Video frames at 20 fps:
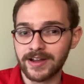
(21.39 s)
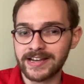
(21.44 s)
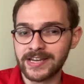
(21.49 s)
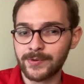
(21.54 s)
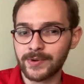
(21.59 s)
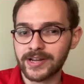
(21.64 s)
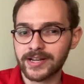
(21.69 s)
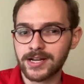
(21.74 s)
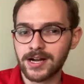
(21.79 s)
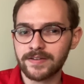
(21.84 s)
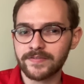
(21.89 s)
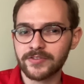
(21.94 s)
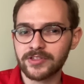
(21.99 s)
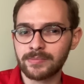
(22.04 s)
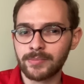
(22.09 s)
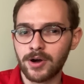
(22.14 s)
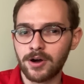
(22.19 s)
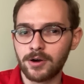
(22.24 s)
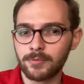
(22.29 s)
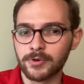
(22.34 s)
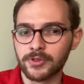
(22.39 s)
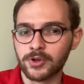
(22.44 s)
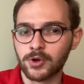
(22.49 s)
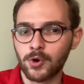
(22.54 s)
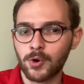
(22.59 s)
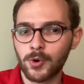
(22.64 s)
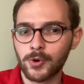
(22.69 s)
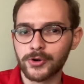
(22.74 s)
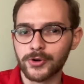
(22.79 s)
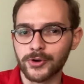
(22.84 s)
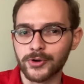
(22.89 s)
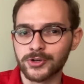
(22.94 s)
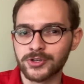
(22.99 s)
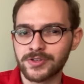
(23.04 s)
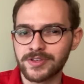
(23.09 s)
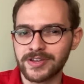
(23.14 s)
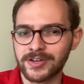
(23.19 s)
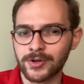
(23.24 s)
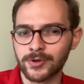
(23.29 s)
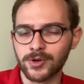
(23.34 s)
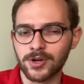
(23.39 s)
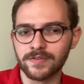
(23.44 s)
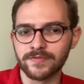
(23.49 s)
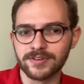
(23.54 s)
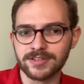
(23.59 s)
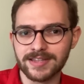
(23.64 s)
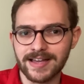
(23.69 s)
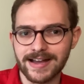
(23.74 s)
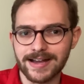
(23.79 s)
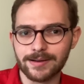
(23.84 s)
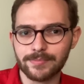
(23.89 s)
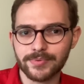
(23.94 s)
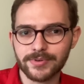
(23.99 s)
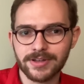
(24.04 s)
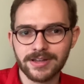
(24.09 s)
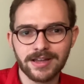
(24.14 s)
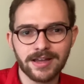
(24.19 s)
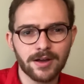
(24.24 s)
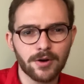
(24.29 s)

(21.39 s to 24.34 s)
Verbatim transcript: and you want to cover them all with quarters so they don't overlap.